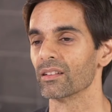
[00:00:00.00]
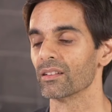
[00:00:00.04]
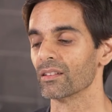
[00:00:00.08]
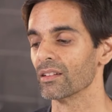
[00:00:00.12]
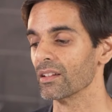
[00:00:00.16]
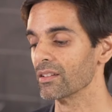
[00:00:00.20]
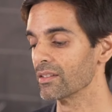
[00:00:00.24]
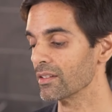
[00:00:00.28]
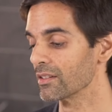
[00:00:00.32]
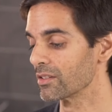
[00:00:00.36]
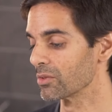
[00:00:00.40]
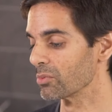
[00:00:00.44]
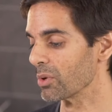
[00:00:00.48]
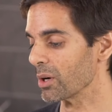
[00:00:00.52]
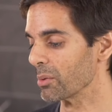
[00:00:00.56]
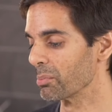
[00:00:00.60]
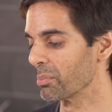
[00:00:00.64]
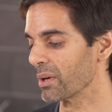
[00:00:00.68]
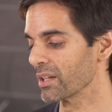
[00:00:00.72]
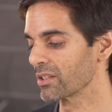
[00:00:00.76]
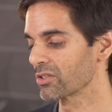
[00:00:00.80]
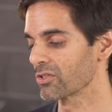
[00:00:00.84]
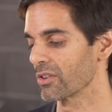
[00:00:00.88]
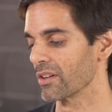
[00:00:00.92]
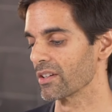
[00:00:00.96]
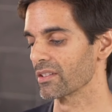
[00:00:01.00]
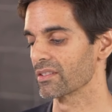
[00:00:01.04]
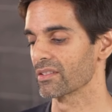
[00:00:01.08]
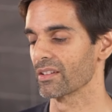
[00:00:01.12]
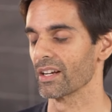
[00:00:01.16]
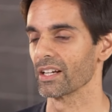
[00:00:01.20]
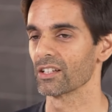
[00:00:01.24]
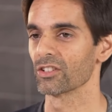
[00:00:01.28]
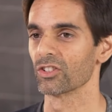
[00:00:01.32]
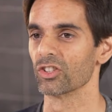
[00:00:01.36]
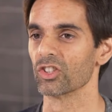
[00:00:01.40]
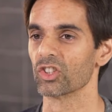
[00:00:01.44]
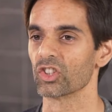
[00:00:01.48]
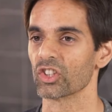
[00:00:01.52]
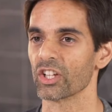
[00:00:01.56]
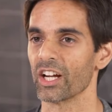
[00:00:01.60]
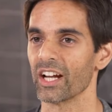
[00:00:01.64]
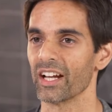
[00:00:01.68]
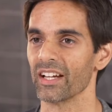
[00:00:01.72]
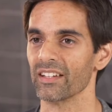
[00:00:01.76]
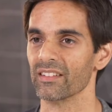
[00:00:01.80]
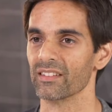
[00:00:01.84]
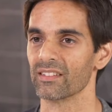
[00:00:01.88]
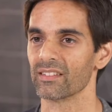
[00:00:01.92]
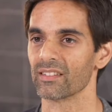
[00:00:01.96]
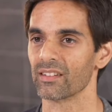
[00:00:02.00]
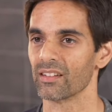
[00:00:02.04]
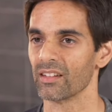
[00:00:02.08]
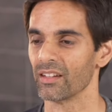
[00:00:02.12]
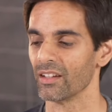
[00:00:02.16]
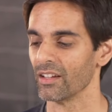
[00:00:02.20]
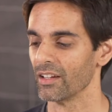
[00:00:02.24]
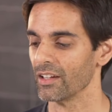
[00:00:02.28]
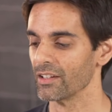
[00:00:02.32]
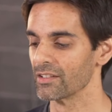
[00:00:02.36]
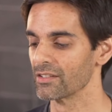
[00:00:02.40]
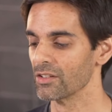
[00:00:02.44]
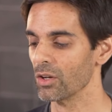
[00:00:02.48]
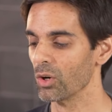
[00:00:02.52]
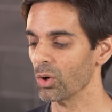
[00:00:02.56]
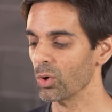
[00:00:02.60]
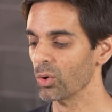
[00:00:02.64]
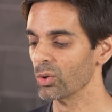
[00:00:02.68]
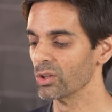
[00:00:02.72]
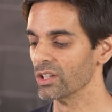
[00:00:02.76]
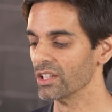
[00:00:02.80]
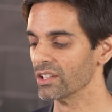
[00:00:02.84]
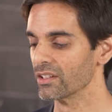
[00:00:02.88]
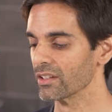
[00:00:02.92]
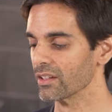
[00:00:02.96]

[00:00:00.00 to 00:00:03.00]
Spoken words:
This is where petTracer actually shines. It's not only